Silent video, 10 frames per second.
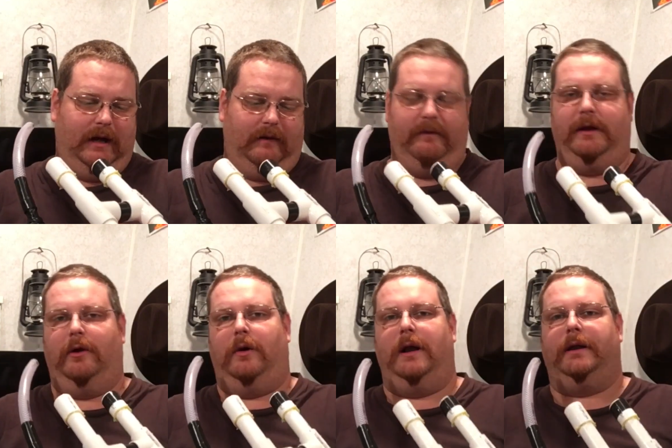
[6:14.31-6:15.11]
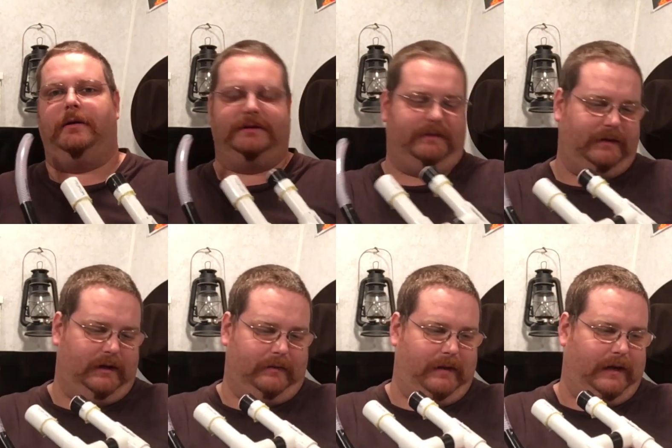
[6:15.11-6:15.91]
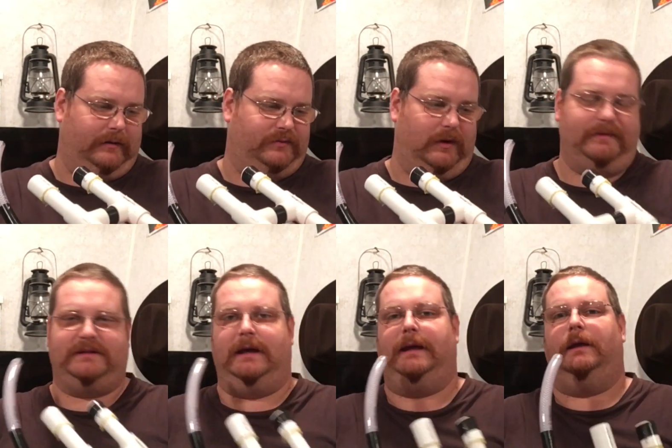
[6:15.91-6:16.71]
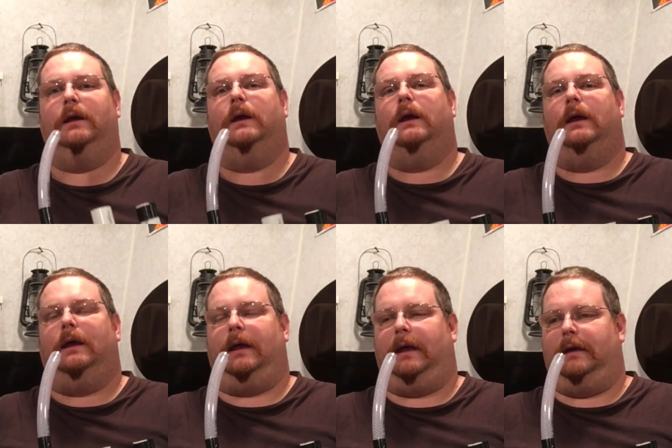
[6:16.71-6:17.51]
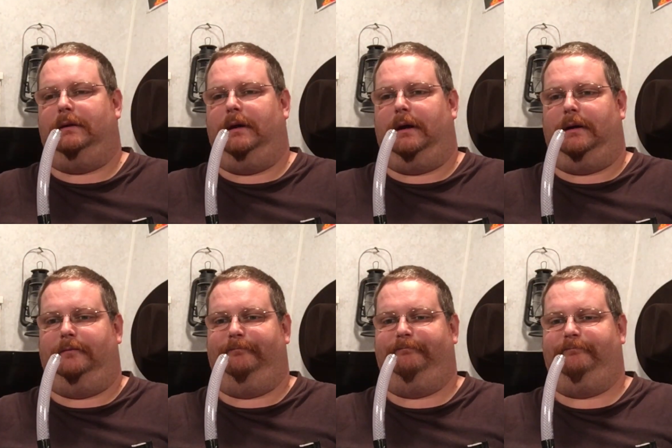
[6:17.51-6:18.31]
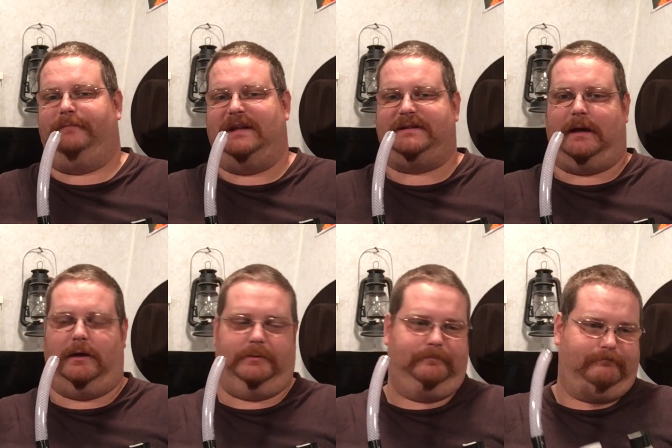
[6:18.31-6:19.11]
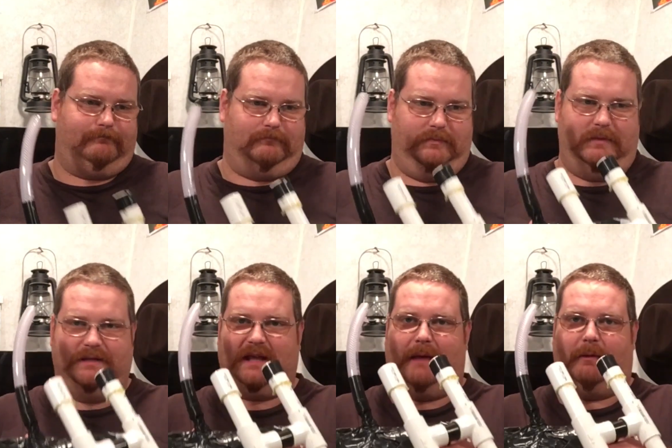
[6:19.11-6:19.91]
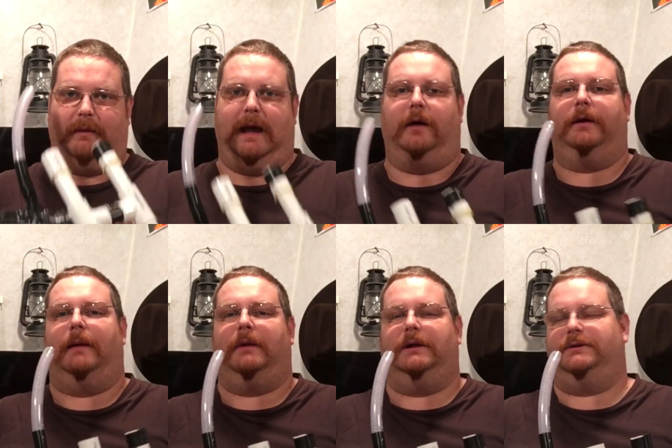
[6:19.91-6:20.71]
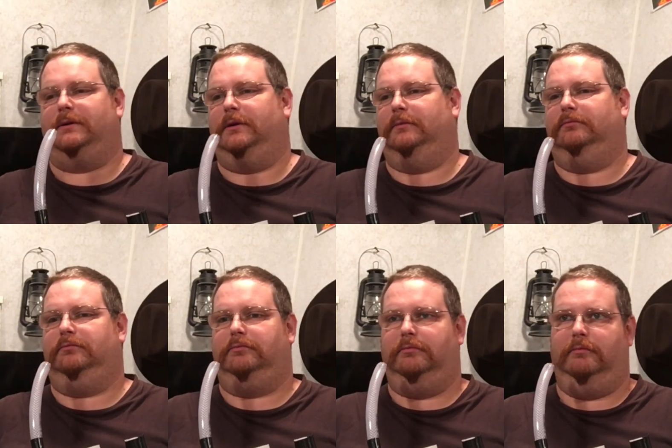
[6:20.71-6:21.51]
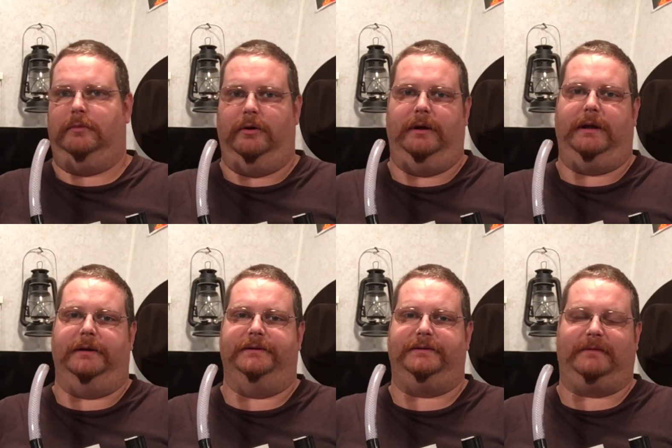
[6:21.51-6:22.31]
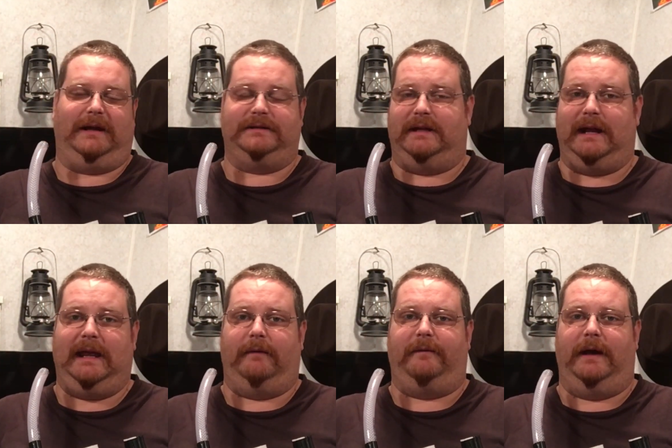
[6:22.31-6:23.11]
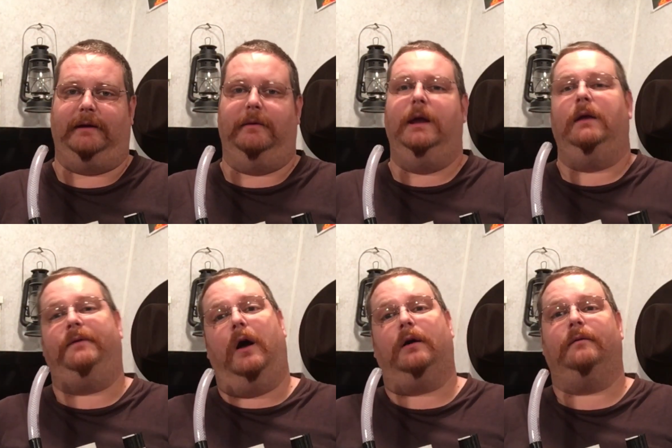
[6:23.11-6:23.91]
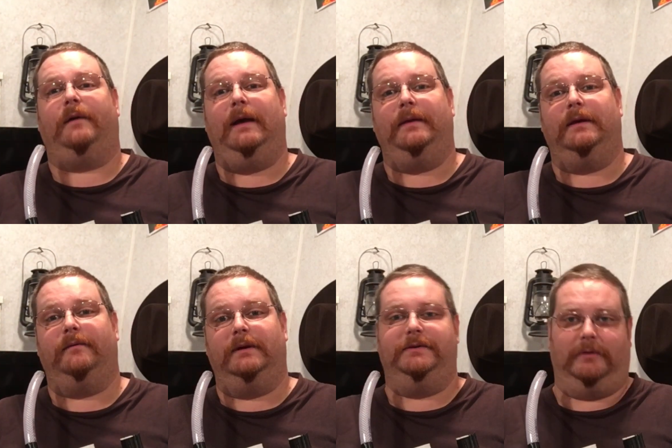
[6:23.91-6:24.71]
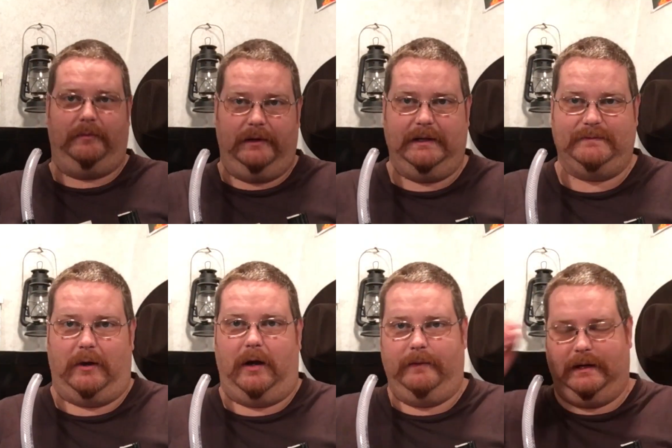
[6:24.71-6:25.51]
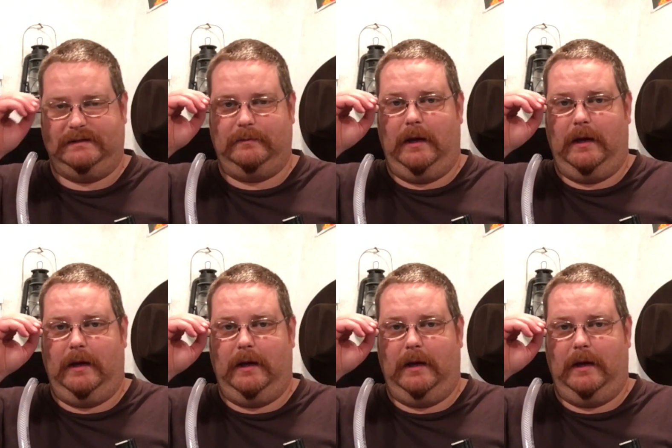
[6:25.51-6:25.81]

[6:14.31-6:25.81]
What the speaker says: video on it or something on a maker's website, and that's how this came about. I'm not sure who it is. Like I said, I can't find them. If y'all can find the individual, please, by all means,